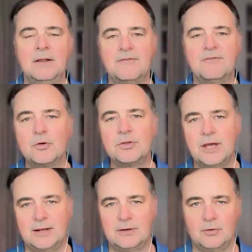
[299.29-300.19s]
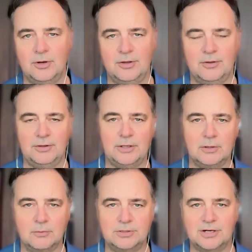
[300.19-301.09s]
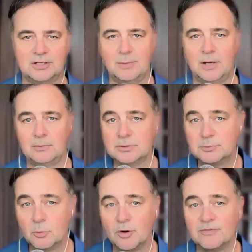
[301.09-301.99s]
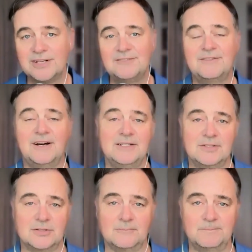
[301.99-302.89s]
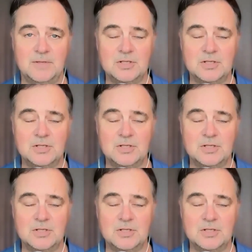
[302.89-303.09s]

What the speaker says: The fourth category leader we talked about was more of an advisor.